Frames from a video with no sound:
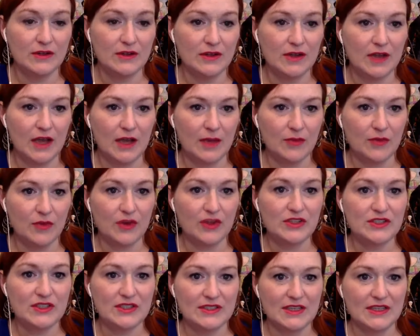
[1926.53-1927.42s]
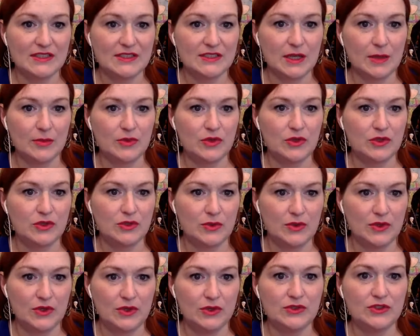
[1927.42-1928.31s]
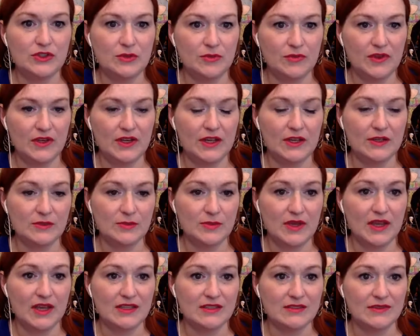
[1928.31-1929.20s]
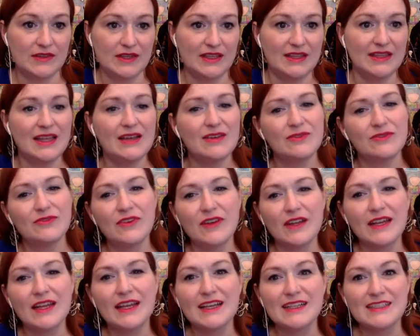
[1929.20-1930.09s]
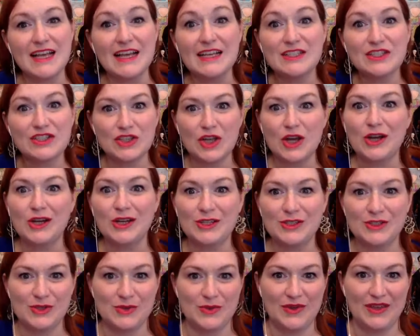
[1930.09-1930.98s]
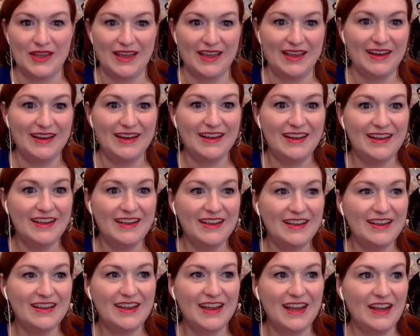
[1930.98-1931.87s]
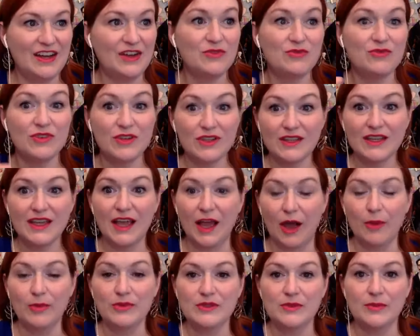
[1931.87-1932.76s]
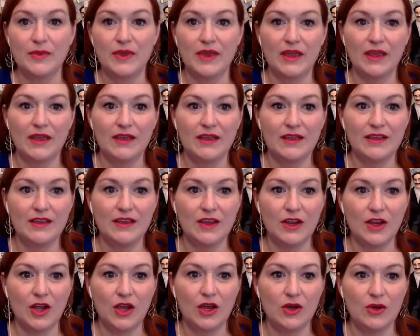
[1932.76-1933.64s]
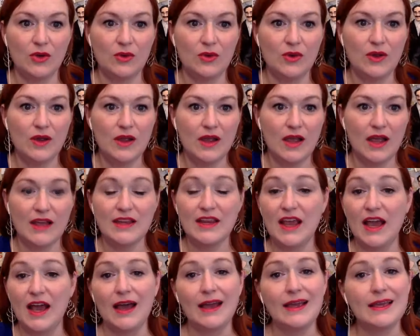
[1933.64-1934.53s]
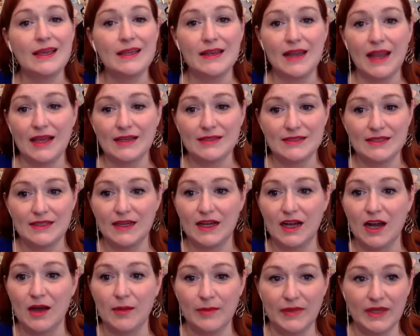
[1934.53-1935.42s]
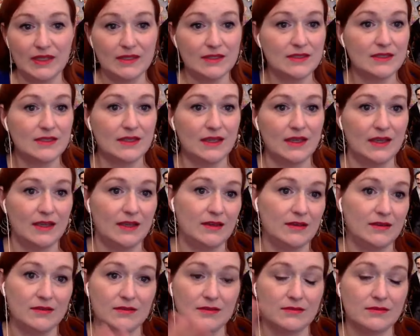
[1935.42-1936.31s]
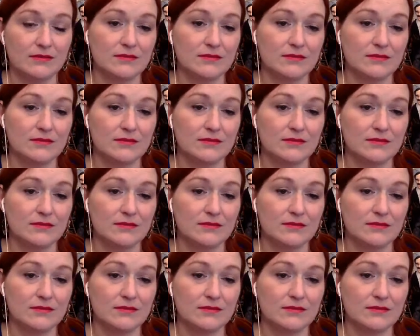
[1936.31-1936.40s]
Um, Rich says, I stopped doing YouTube videos because of it. Isn't that funny? Because I started doing it. And it really helped me, you know? And yeah, I get nasty comments, and